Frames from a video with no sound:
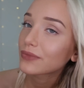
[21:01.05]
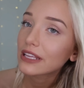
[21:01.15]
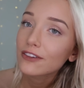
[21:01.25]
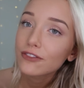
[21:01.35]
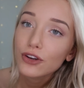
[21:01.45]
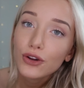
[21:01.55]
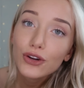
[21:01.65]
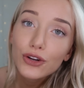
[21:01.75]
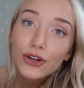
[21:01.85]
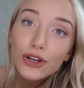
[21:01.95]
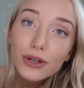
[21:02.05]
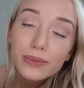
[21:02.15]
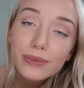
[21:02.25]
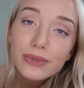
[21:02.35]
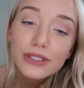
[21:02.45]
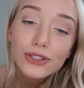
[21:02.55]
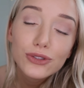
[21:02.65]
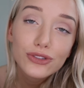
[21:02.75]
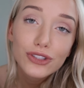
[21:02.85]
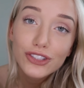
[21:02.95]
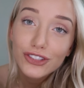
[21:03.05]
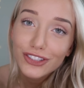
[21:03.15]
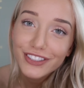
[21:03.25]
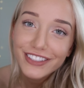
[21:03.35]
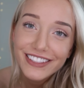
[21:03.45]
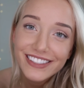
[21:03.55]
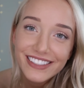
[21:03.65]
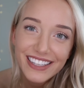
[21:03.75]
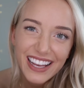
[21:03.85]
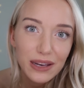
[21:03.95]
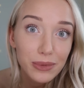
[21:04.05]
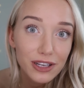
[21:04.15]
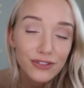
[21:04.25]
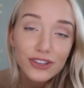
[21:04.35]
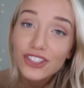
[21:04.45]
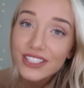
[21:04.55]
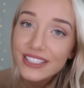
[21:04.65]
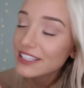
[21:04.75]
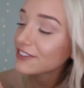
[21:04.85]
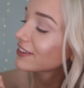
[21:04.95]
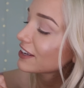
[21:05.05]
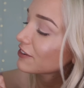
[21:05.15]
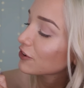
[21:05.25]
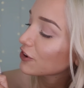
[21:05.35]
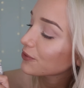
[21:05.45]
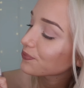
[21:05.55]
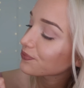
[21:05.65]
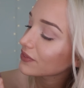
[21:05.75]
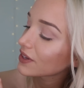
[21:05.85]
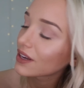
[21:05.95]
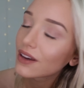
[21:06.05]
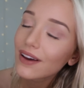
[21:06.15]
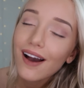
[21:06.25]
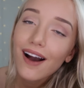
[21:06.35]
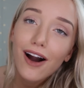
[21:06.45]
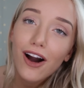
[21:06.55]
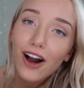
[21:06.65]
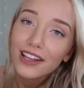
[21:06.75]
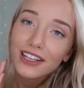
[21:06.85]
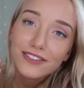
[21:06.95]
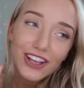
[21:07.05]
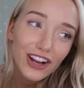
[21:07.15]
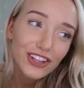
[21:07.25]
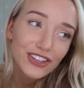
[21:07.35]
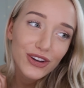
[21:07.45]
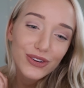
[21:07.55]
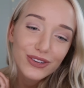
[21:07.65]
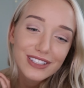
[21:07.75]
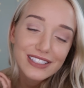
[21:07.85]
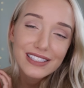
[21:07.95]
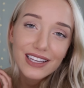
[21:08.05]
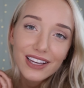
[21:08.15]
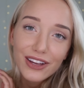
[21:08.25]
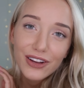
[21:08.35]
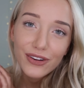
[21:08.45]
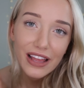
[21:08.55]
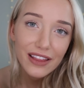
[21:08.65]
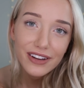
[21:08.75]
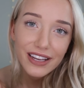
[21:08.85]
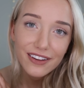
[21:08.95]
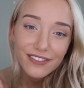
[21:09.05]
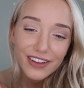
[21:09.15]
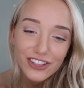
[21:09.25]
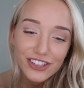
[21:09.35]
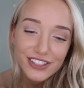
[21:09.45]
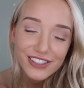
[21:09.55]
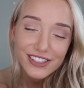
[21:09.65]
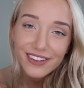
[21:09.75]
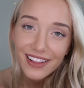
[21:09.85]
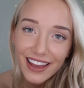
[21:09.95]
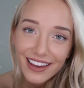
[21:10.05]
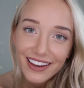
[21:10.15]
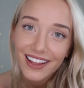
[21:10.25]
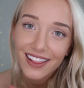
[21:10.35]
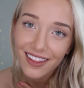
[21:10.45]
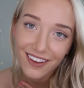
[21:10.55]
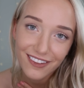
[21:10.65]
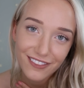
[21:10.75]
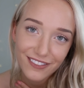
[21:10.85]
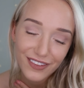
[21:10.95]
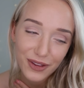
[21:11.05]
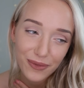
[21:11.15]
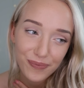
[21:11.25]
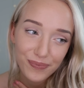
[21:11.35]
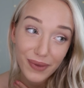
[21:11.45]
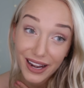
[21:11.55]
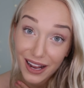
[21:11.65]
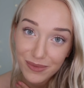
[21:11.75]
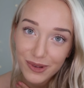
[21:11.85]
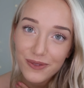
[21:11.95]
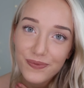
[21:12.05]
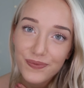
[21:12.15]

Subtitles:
Different herbs, nutritional yeast to add a bit of a cheesy flavor, olives, artichokes, whatever kind of veggies you like. I love pineapple.